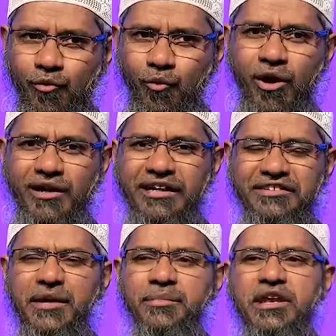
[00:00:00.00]
what
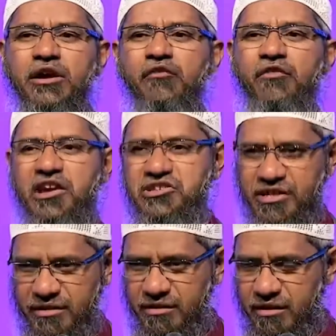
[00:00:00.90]
is the meaning of
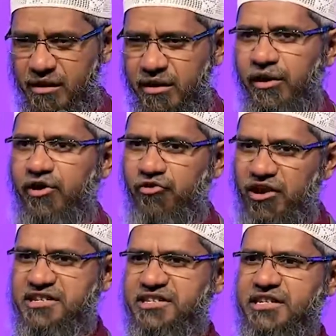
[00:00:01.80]
religion,
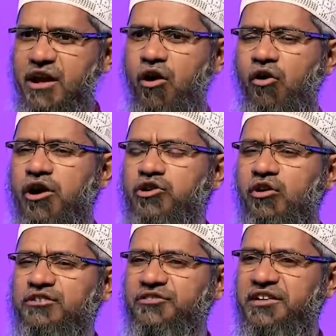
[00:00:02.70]
religion, according
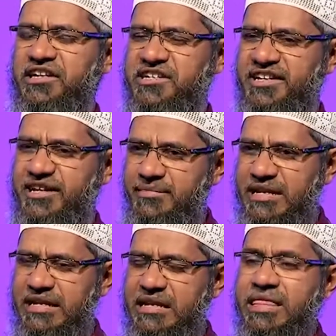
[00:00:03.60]
to Oxford Dictionary,
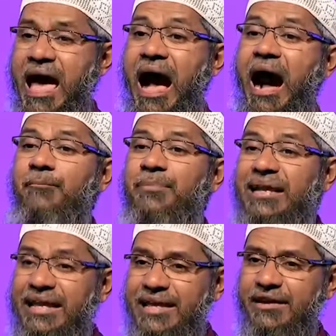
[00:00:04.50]
means a
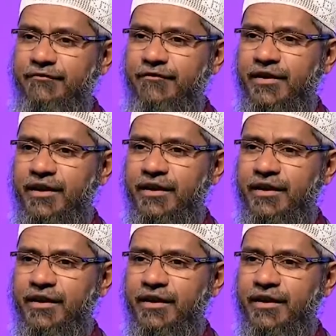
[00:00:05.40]
belief